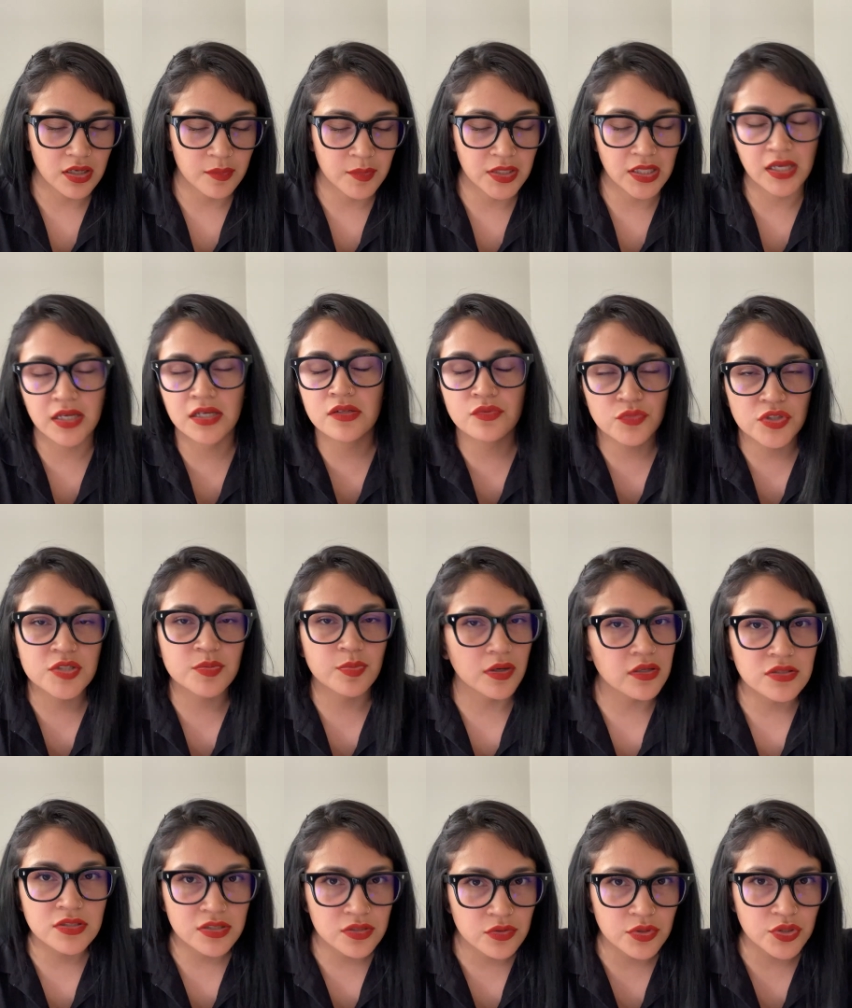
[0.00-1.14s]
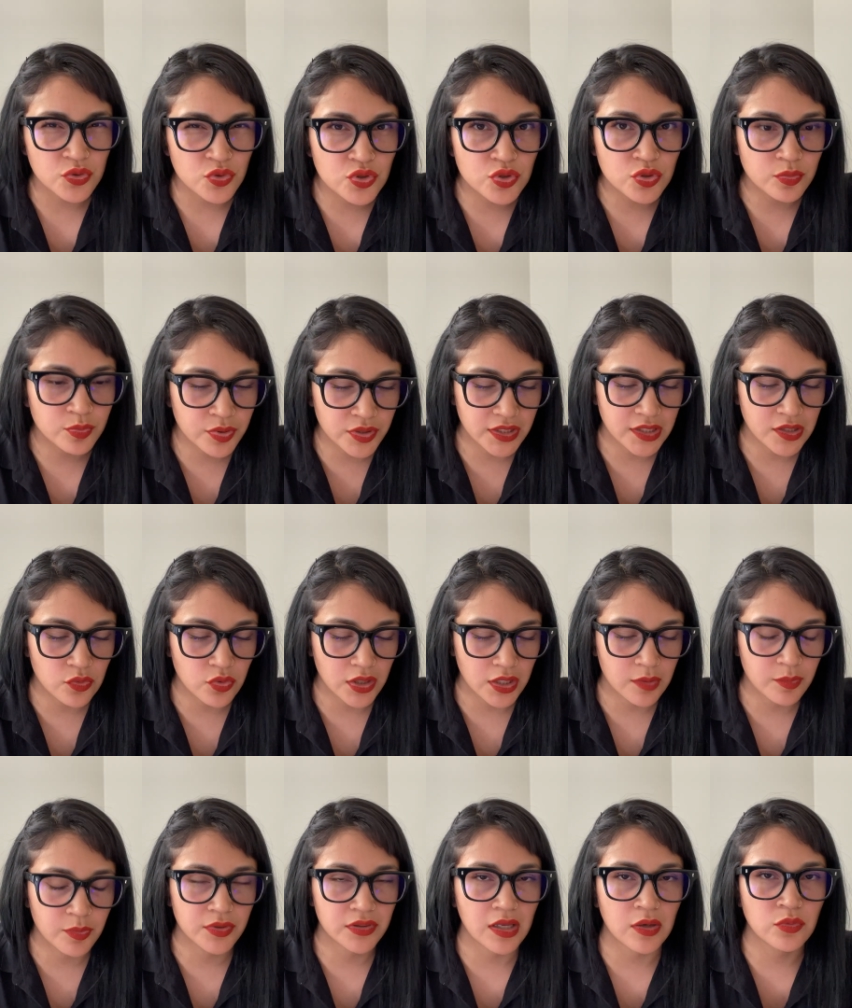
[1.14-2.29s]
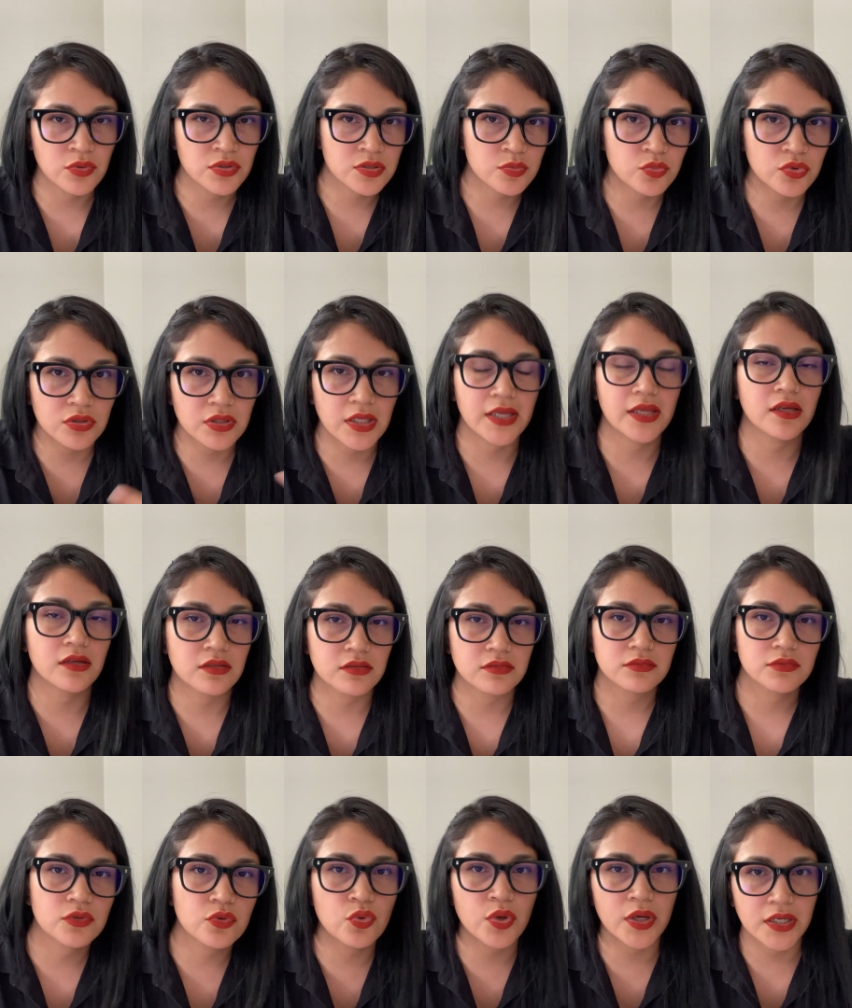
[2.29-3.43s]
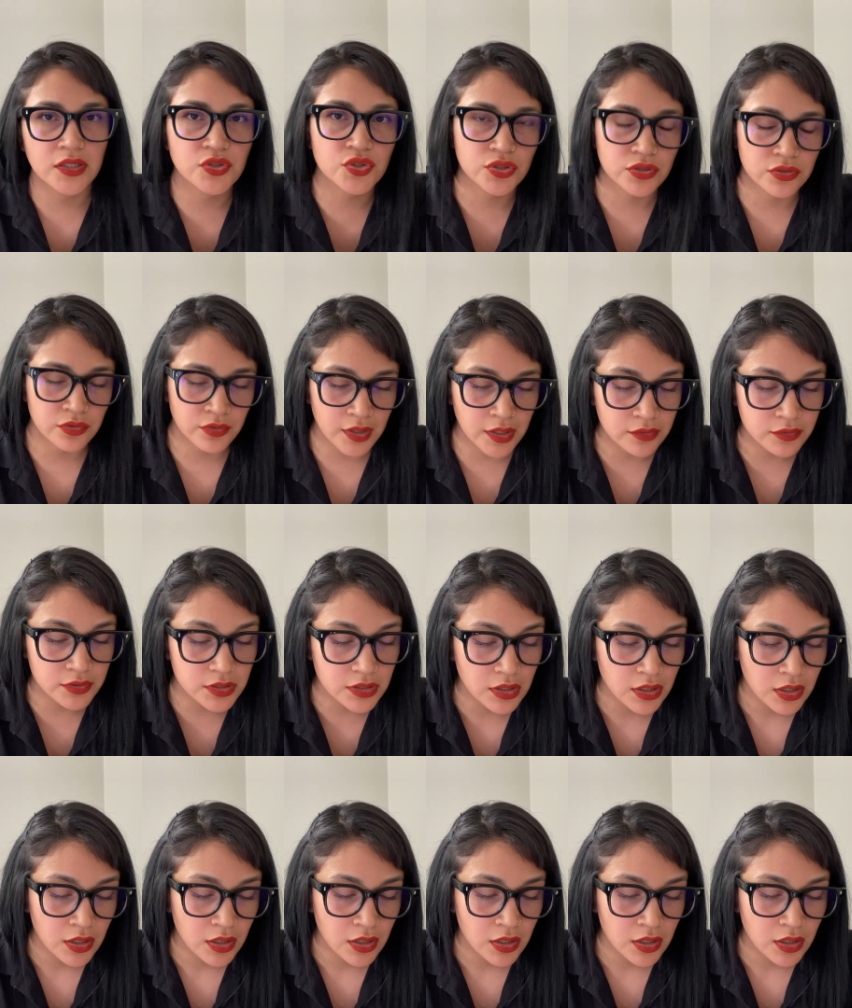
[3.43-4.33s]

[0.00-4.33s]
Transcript: I mean, I can respond to YouTube pretty quick, but that one's more like quick turnaround.